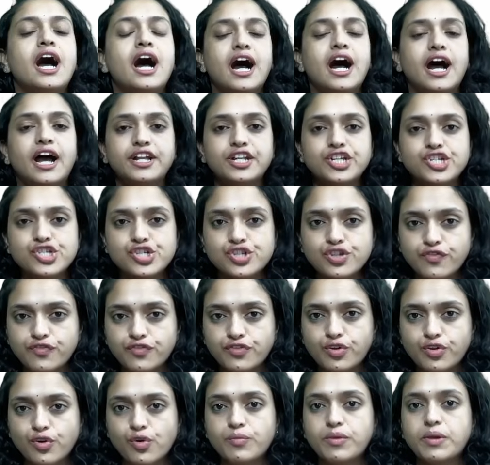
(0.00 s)
Addition of
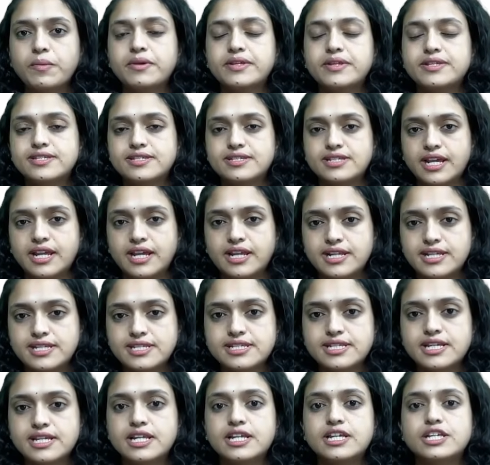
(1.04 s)
chromium in stainless
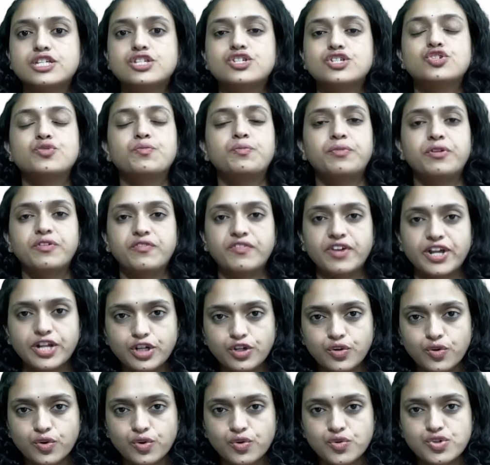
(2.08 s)
steel is to prevent
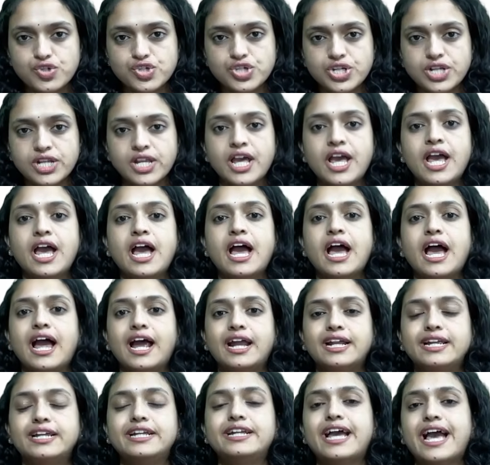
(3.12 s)
corrosion, and
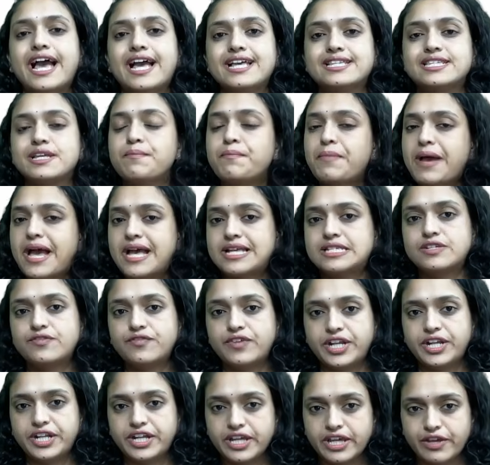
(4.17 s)
it has a
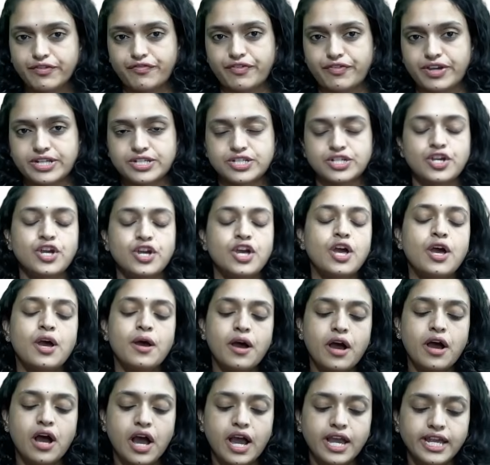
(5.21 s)
passivating effect.
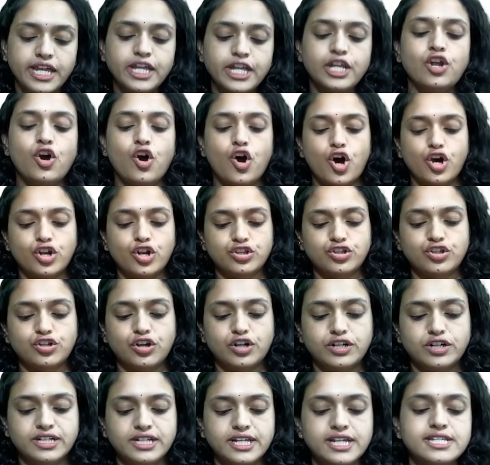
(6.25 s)
In
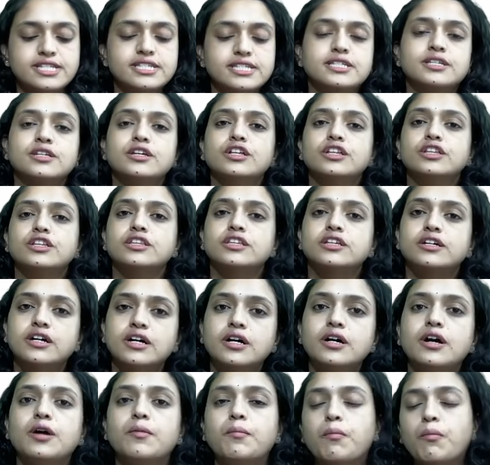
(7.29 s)
orthodontics, the
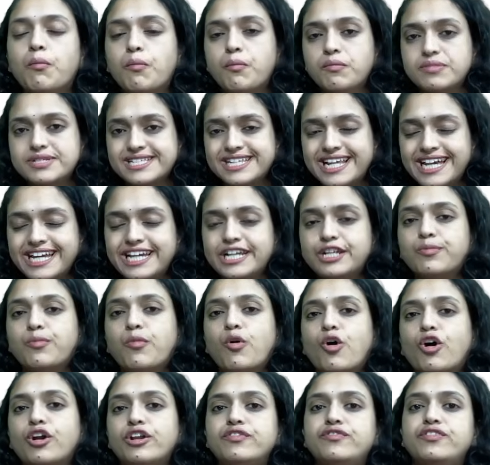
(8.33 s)
slight
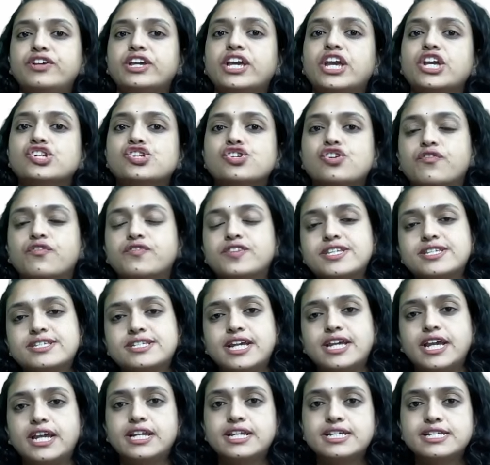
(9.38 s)
modification of the
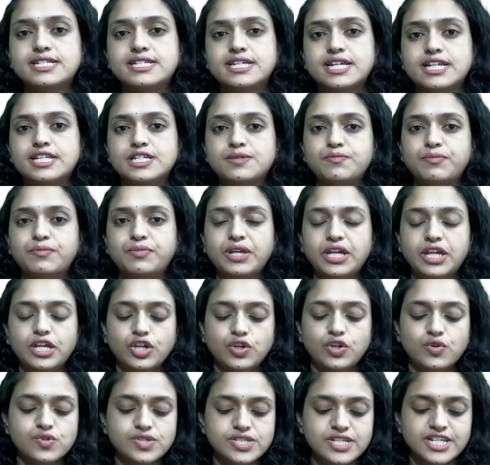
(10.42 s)
stainless steel is being
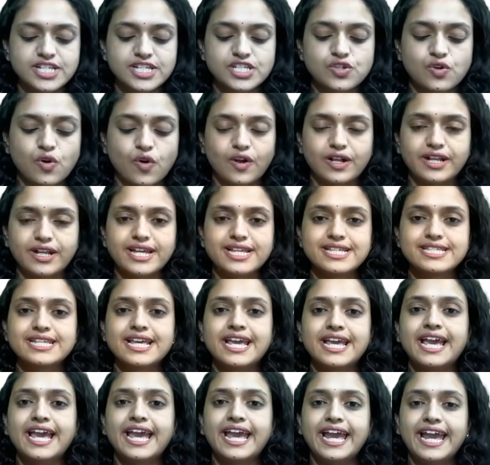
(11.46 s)
used. It is called as
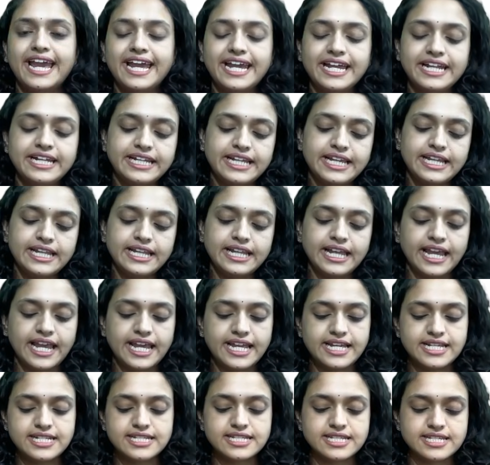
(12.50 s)

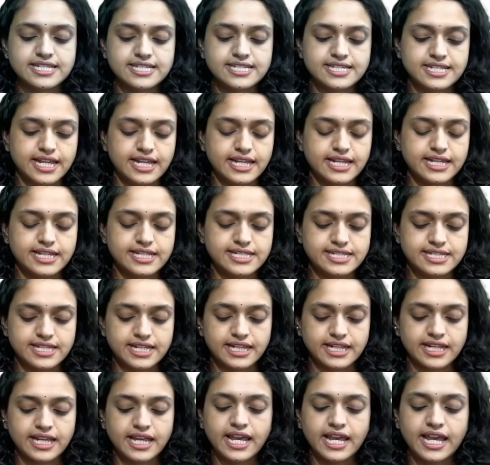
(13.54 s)
18-8 stainless steel.
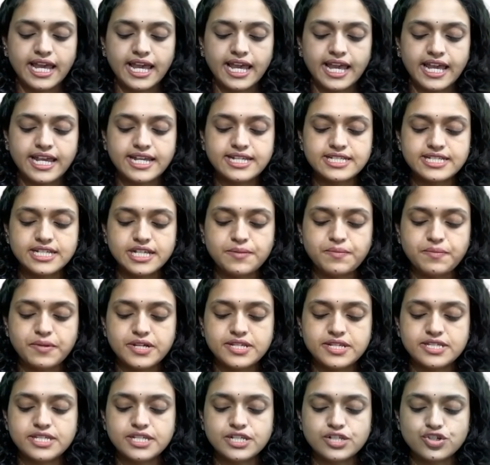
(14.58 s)

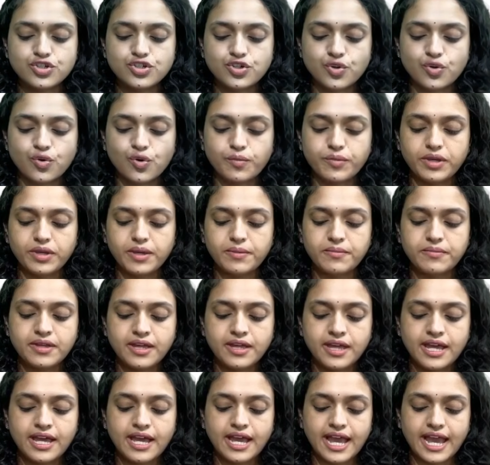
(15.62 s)
18% chromium
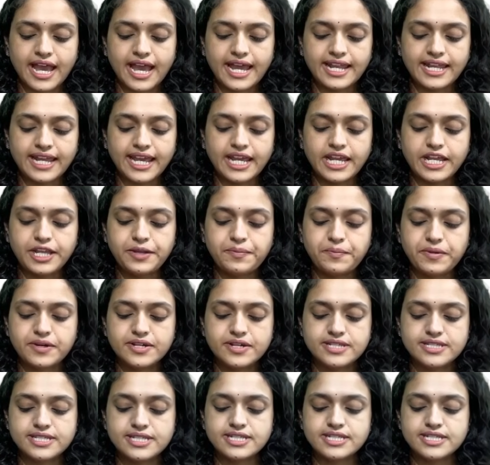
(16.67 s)
and
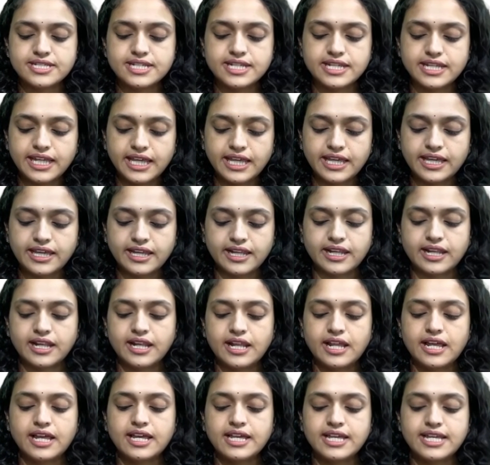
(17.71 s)
8% nickel
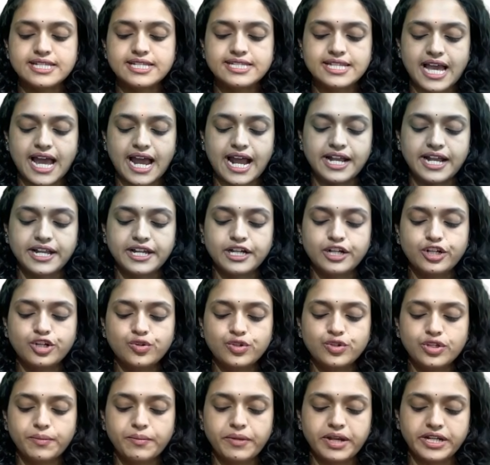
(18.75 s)
is added to
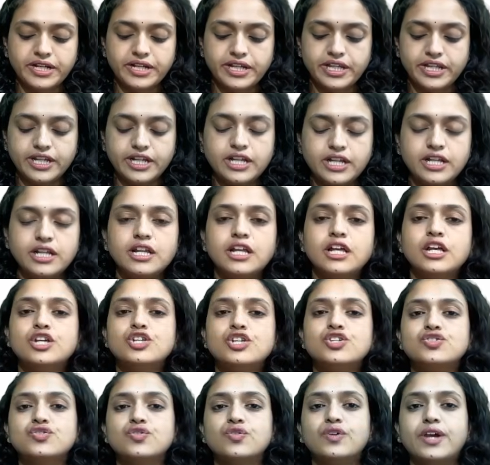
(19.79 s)
the material.
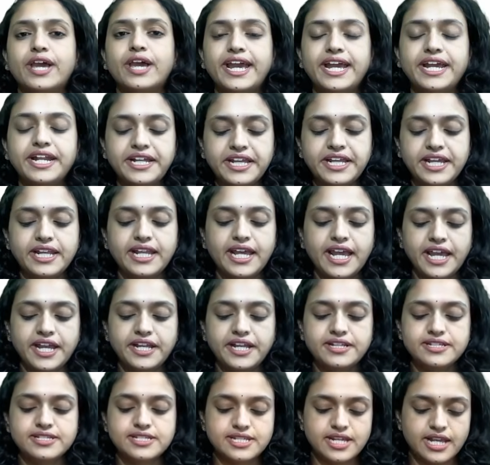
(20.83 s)
So 18-8
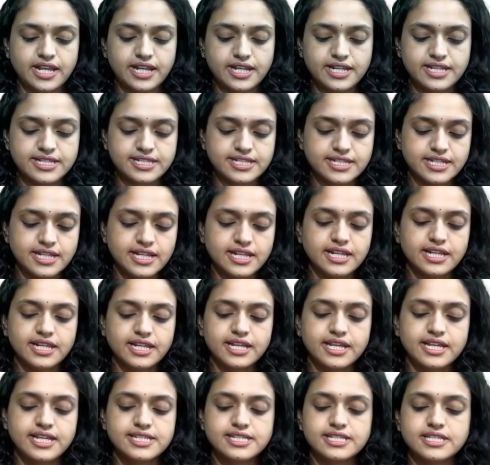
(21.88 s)
stainless steel
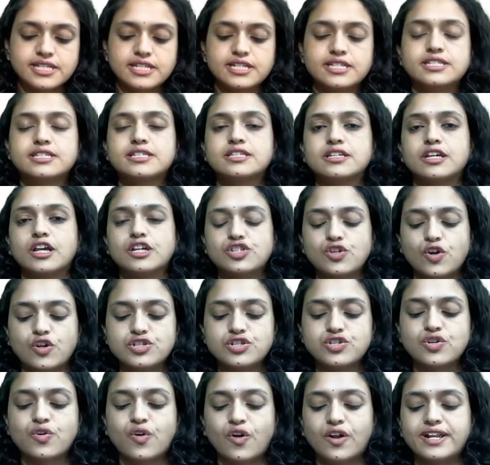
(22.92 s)
is it's also
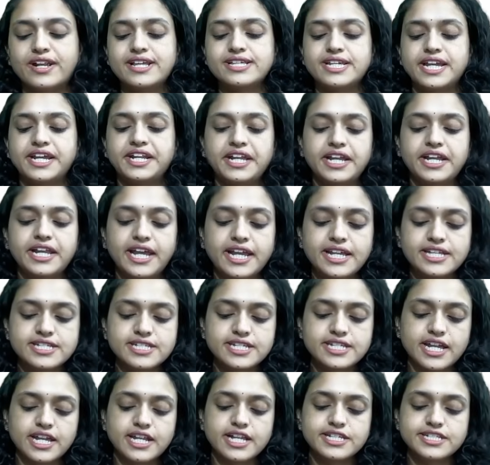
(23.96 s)
called as 18-8
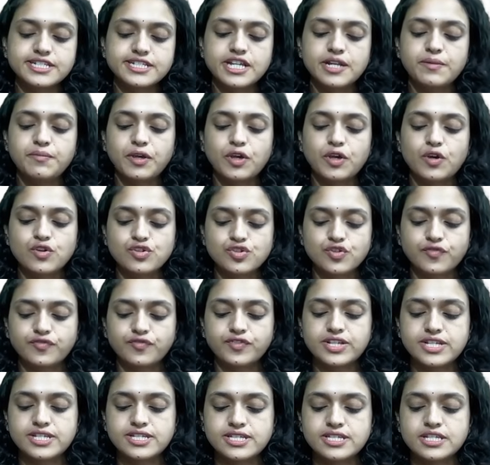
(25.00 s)
stainless steel because of
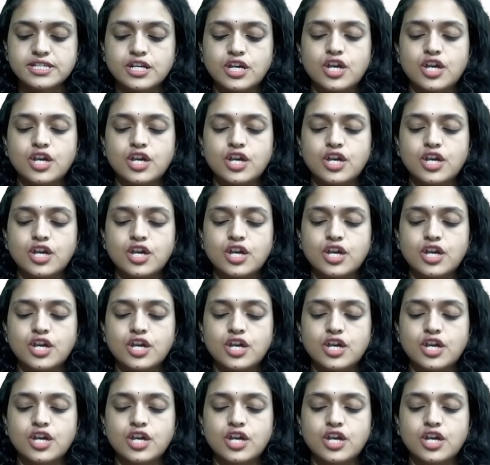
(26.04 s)
this